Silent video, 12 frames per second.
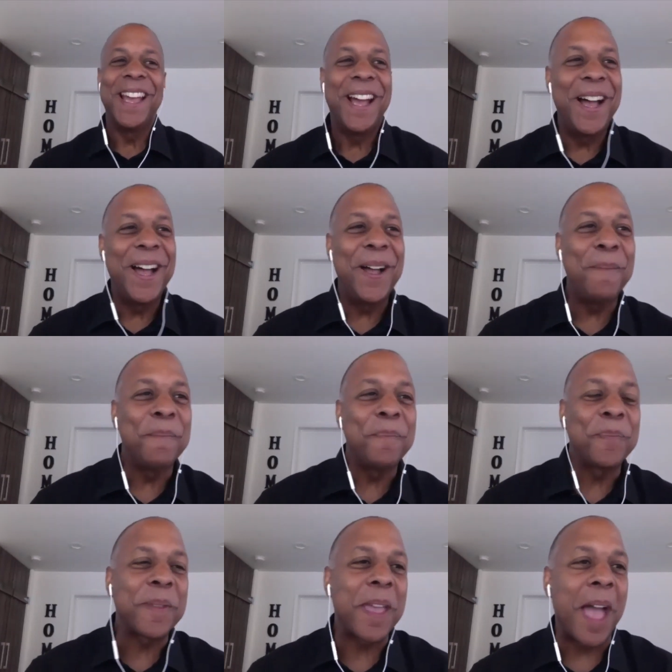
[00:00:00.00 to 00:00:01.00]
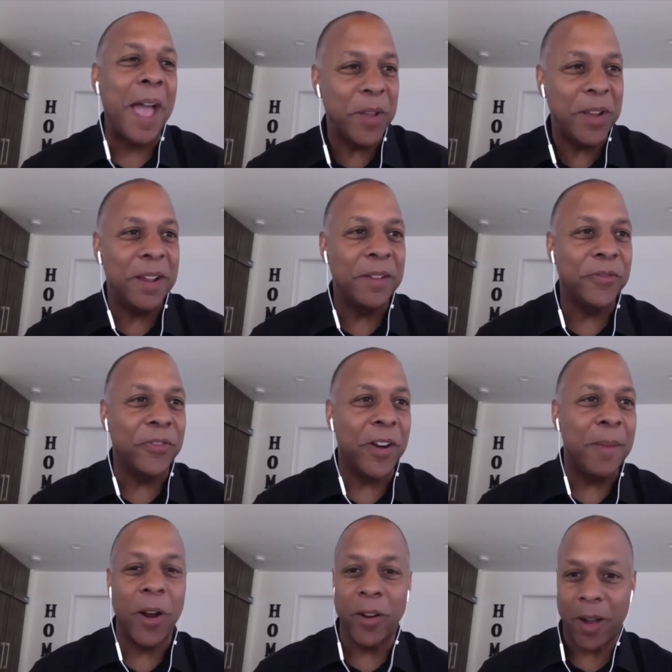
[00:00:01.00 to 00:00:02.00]
I'm going to
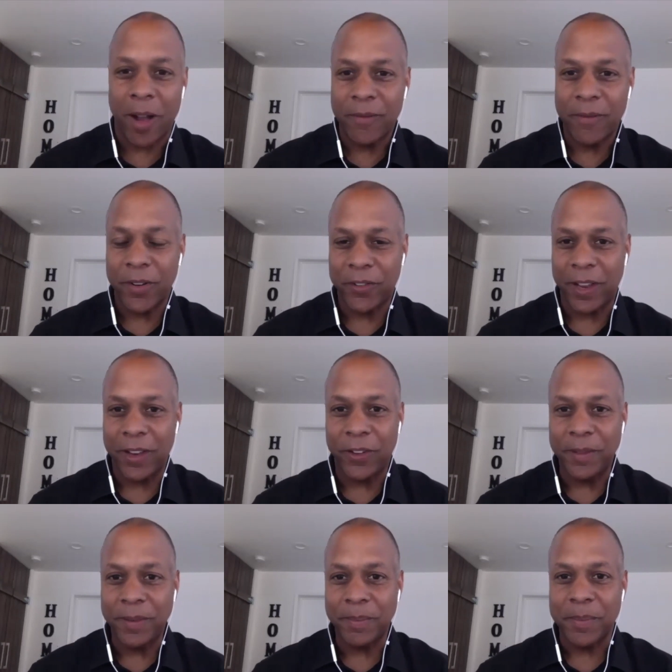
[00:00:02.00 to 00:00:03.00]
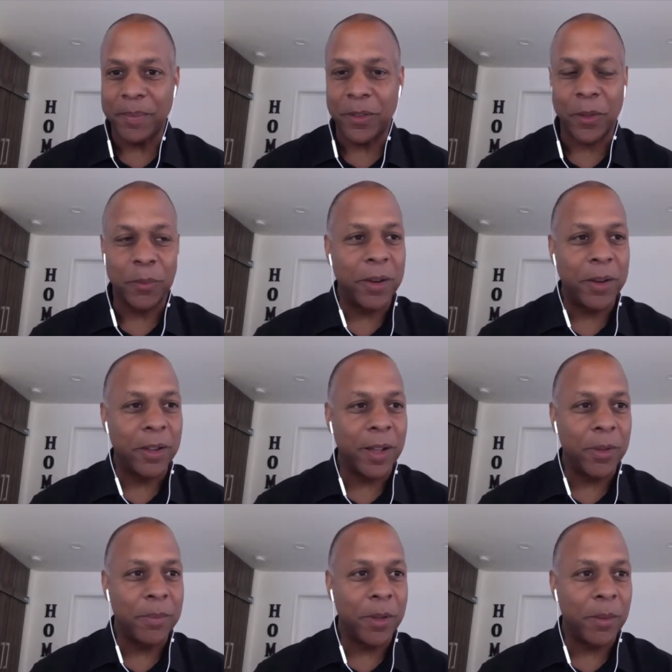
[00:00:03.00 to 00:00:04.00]
frame our conversation, so I'll spend a
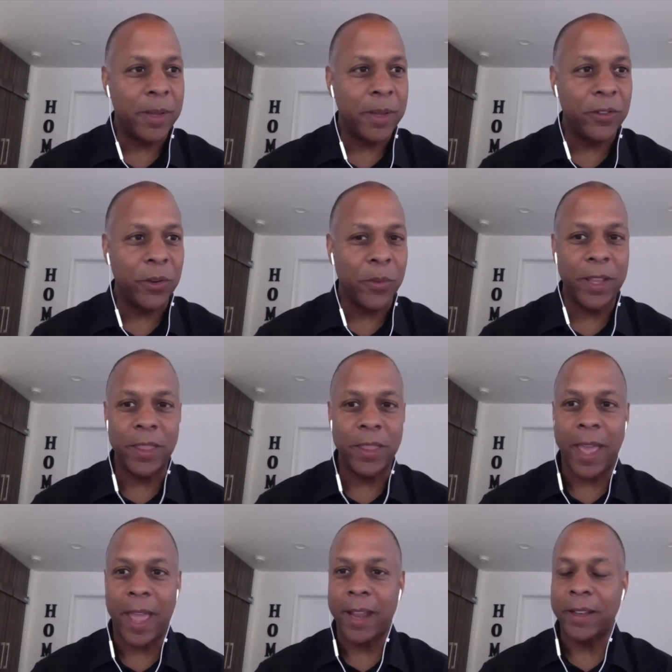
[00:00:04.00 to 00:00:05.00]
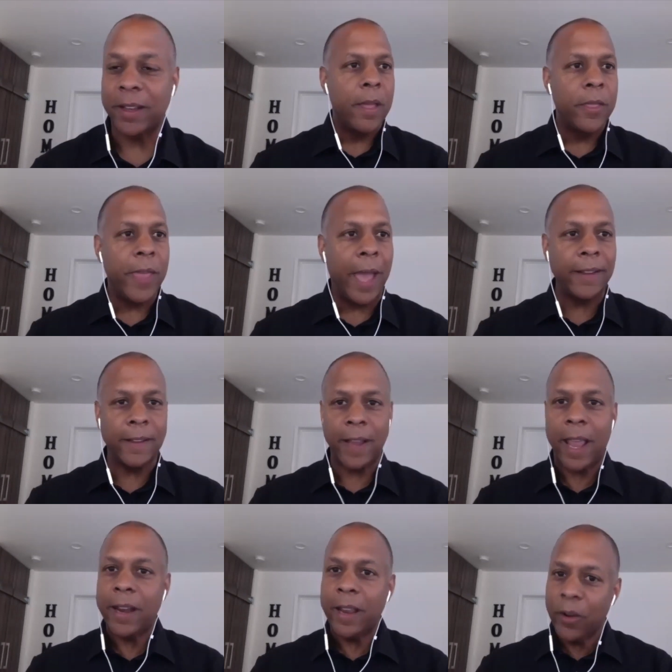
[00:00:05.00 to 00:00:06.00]
couple of moments doing that. That
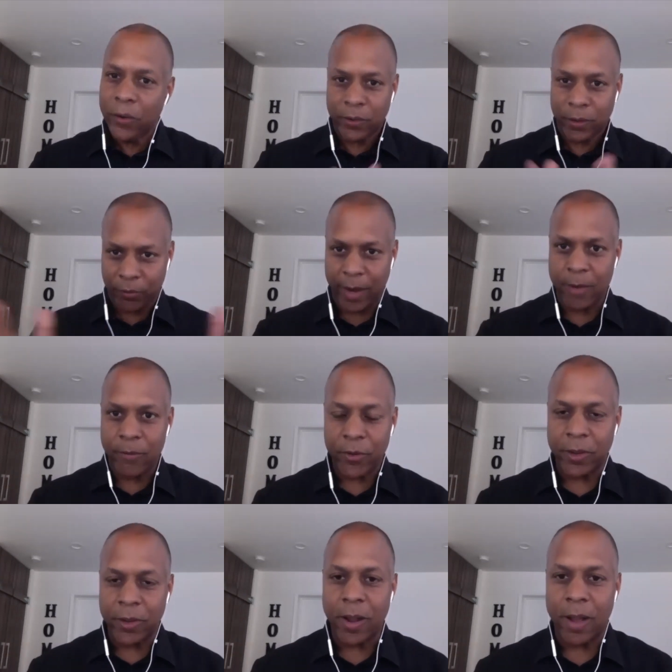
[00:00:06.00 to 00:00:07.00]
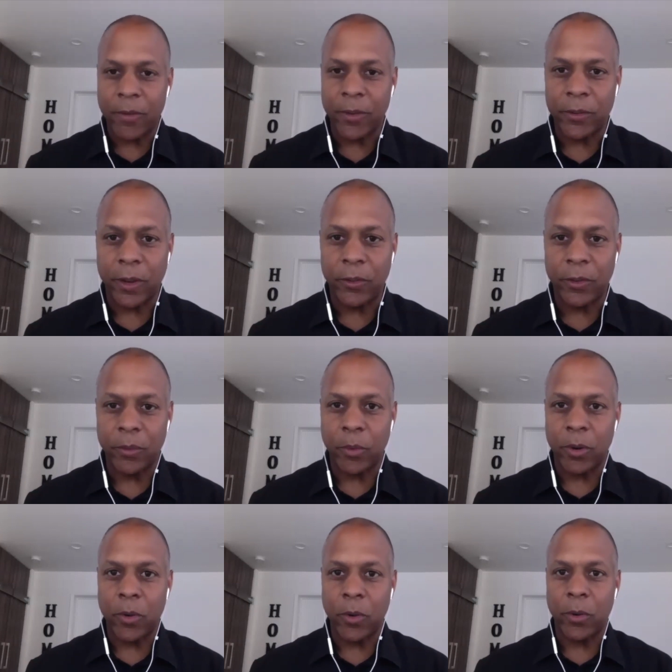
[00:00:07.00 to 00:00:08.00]
said, here's the frame for the conversation
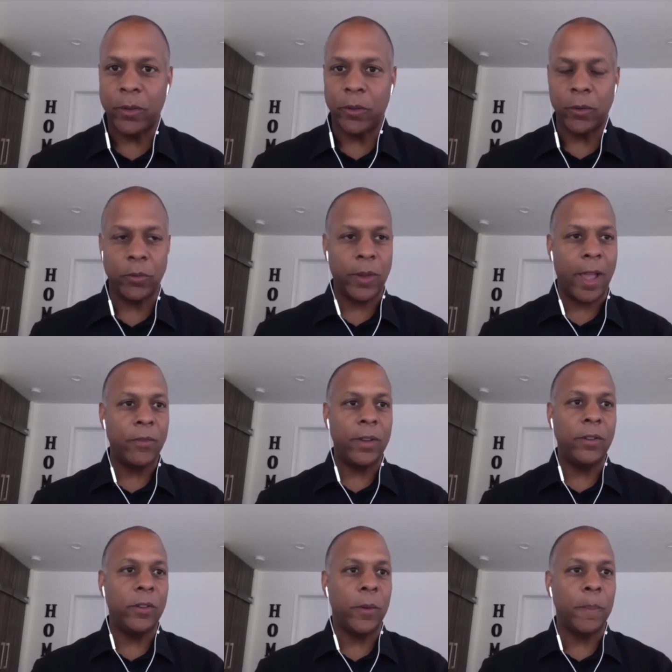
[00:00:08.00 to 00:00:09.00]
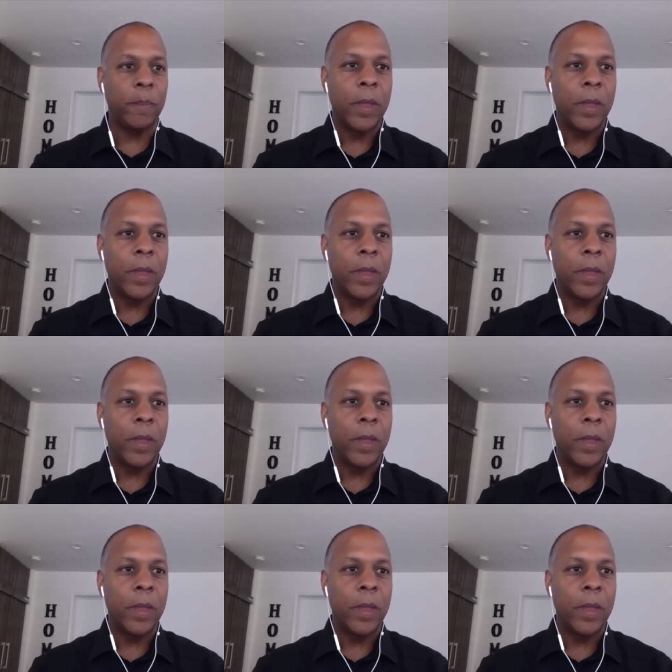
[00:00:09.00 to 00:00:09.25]
we're going to dive into.